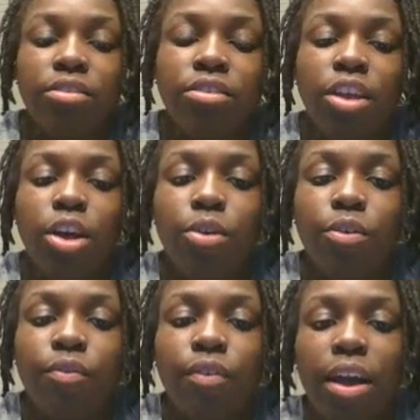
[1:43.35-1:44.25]

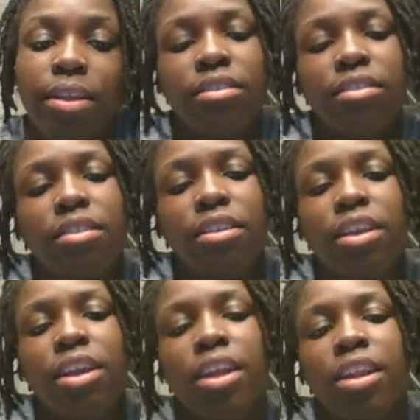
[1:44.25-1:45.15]
So let's
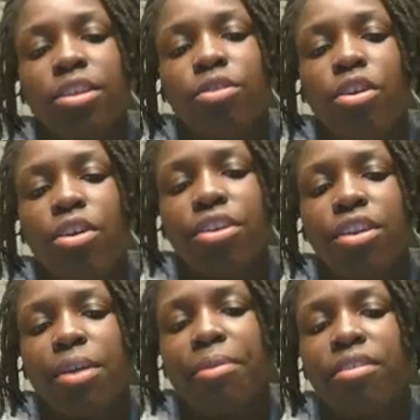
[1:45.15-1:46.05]
get a little harder
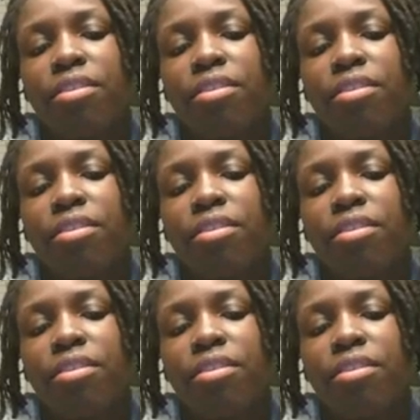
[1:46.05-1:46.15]
number.